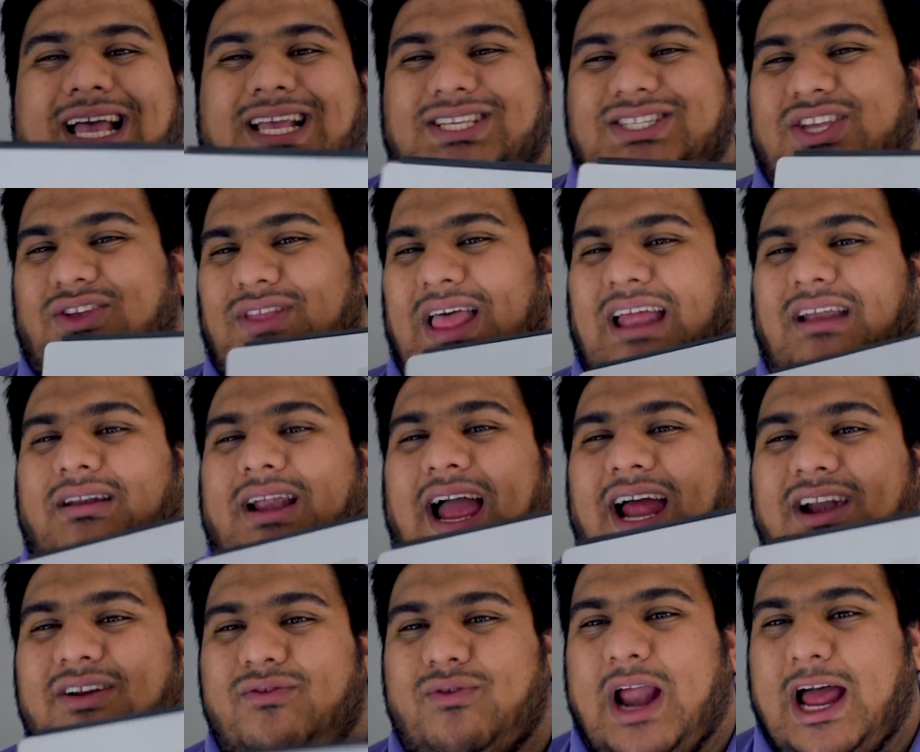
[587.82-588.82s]
So that
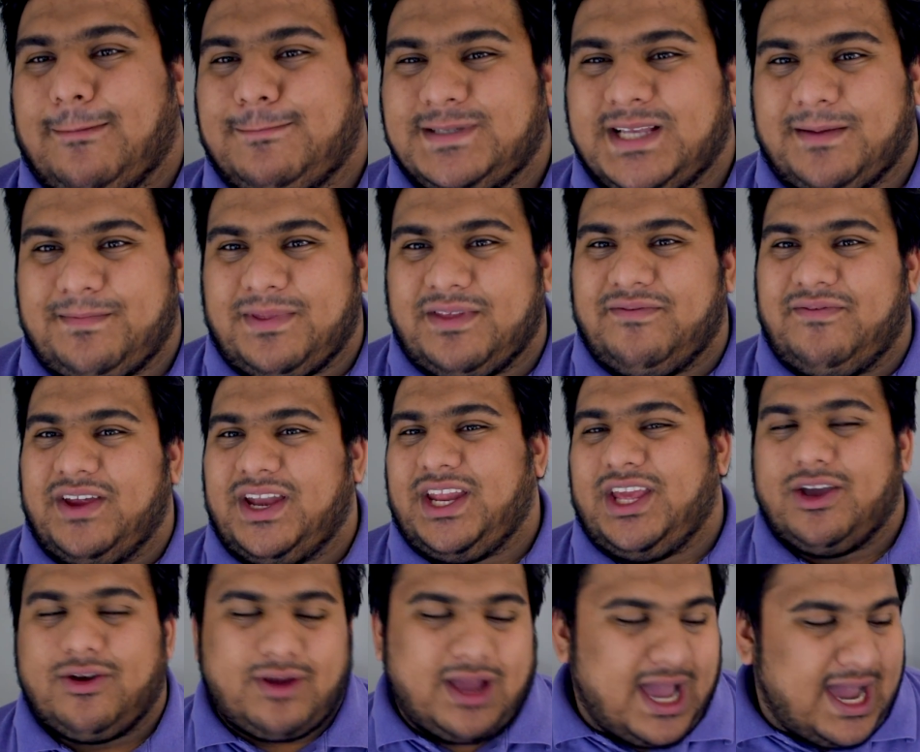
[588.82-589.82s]
kind of wraps up the
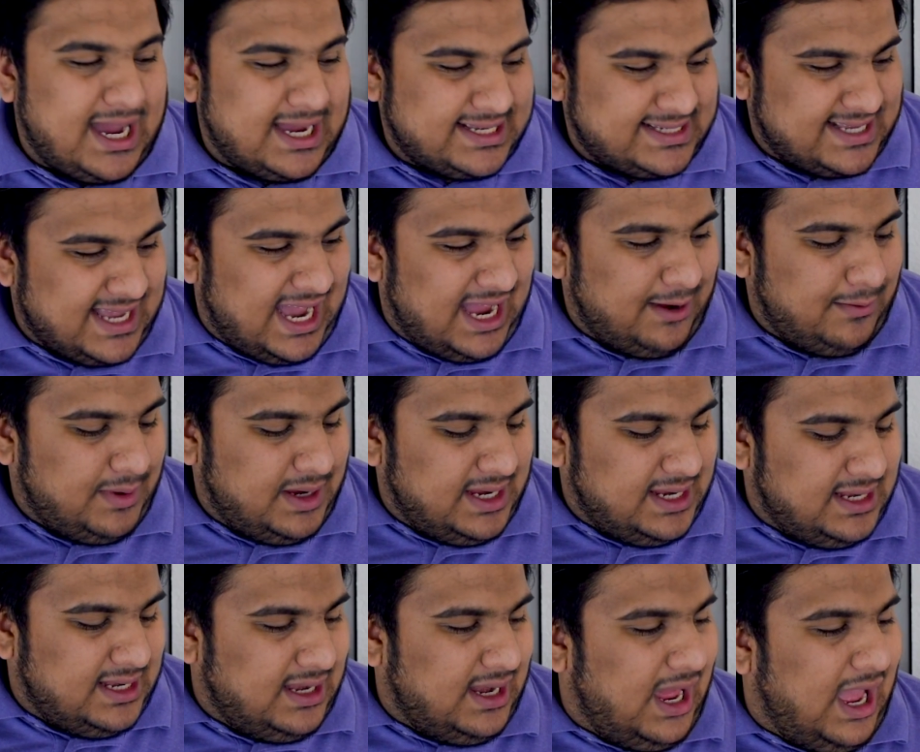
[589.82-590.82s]
video, guys. I
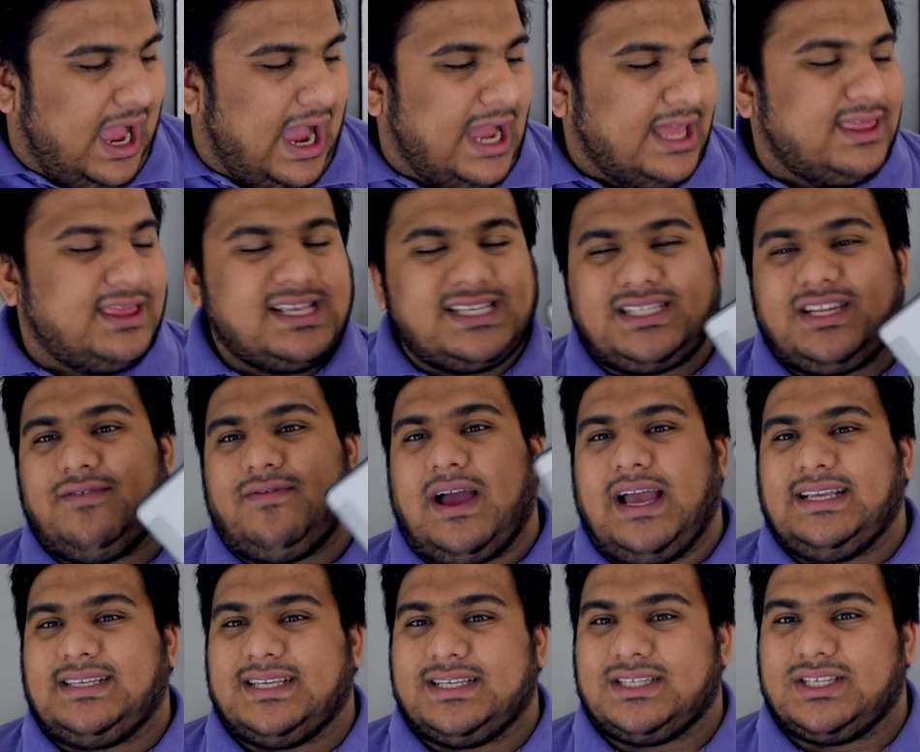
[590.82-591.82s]
mean, this
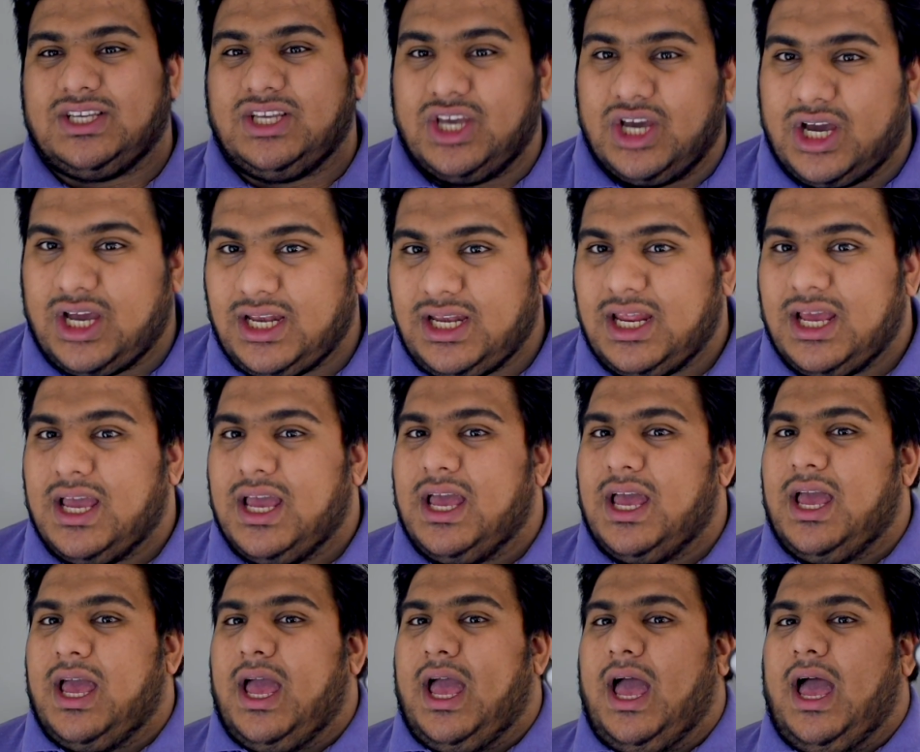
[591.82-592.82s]
device is good,
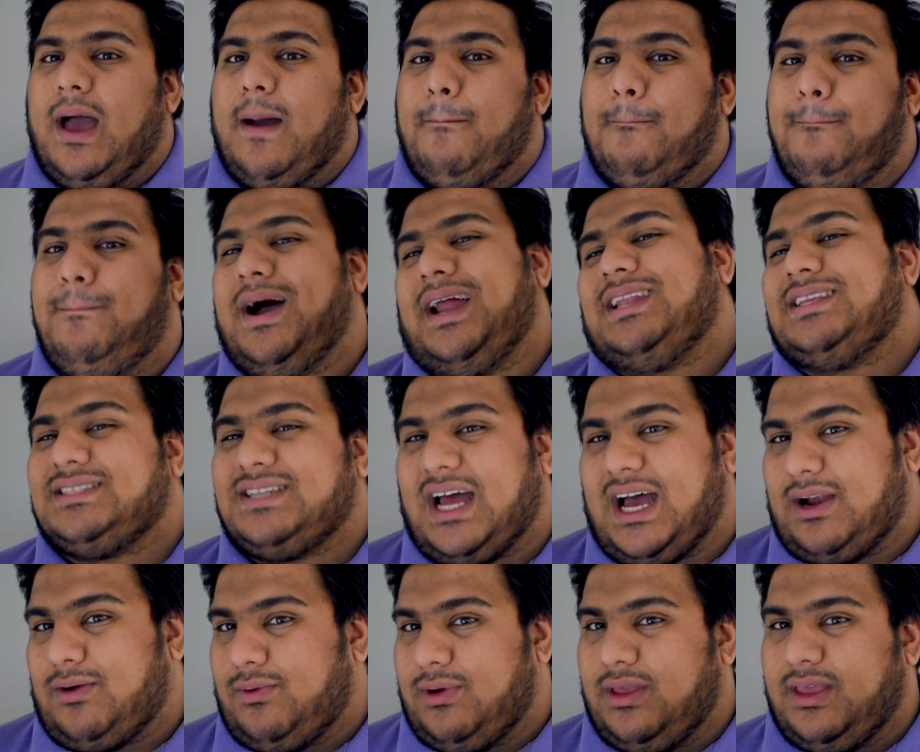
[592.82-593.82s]
but it's
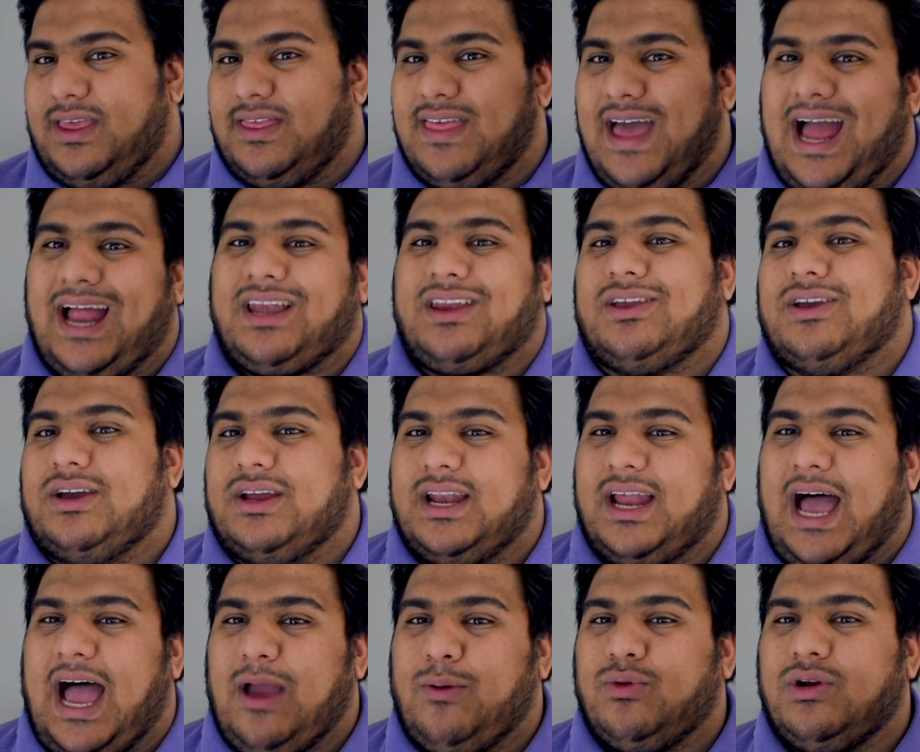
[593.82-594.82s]
not really that good.
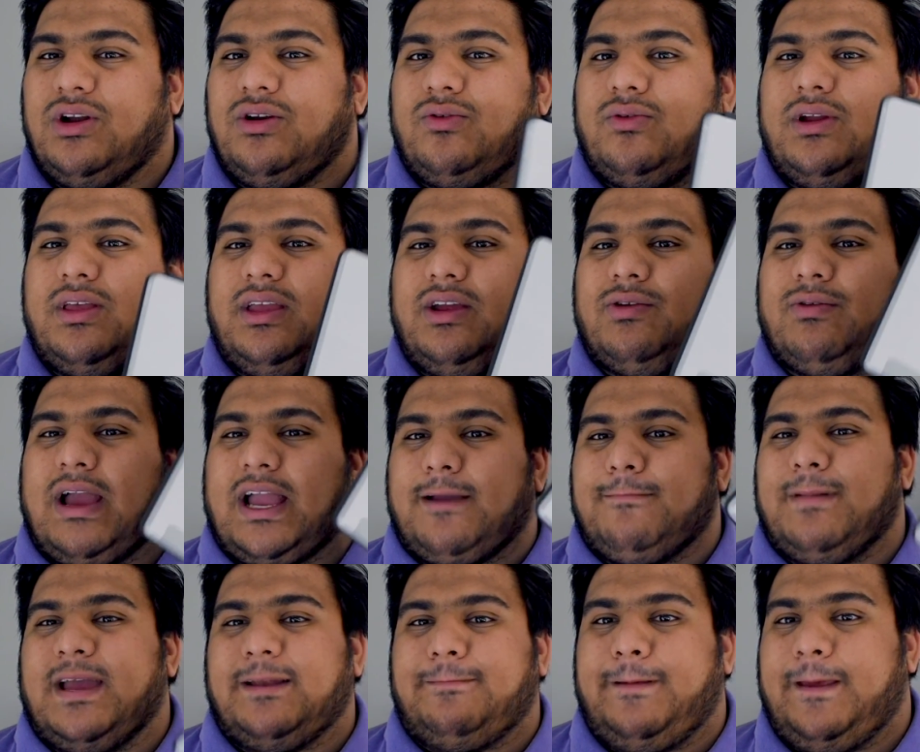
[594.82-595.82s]
I wouldn't really
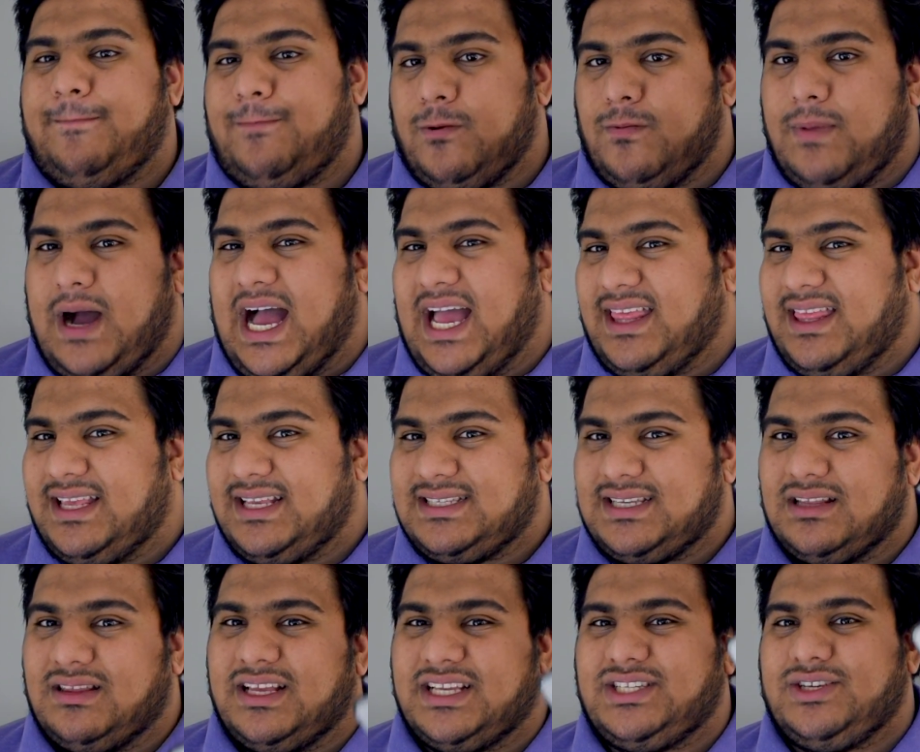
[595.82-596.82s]
recommend people buy this
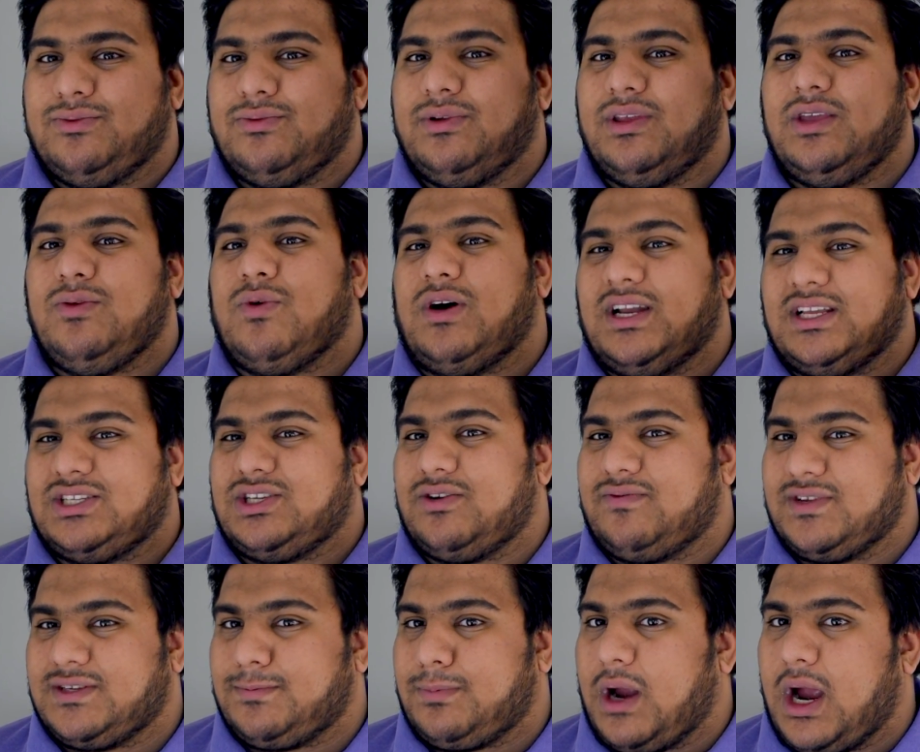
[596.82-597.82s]
unless you really want a
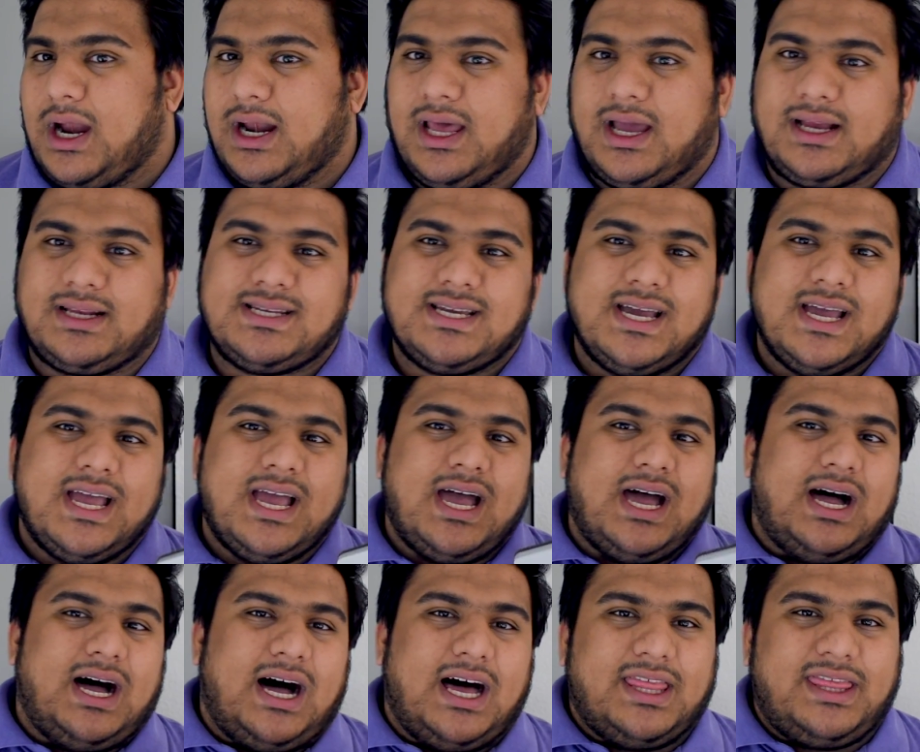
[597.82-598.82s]
Surface product.
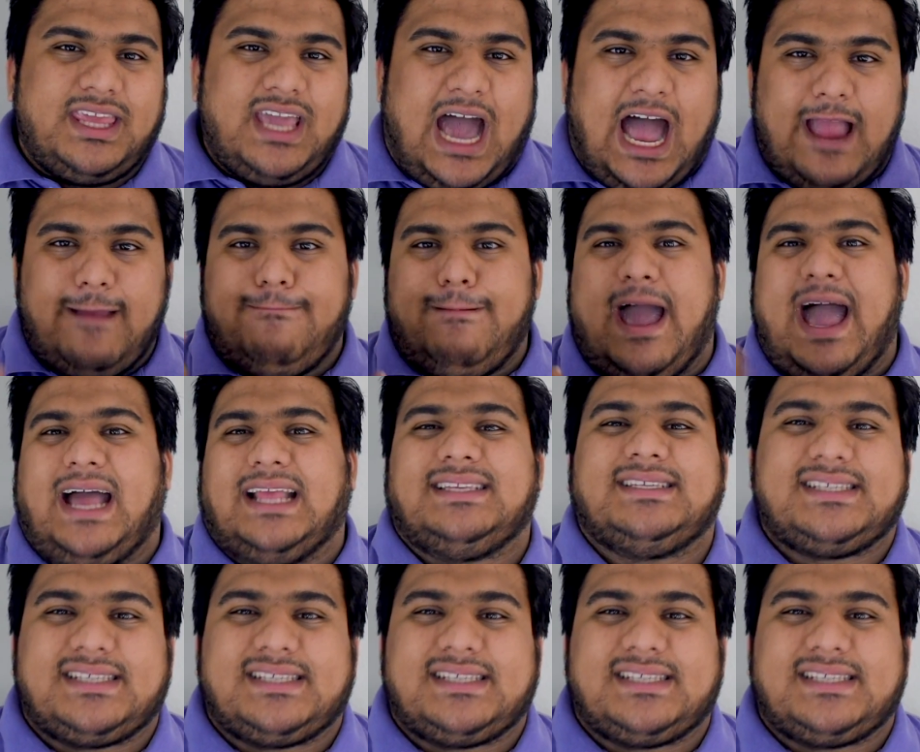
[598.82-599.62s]
The iPad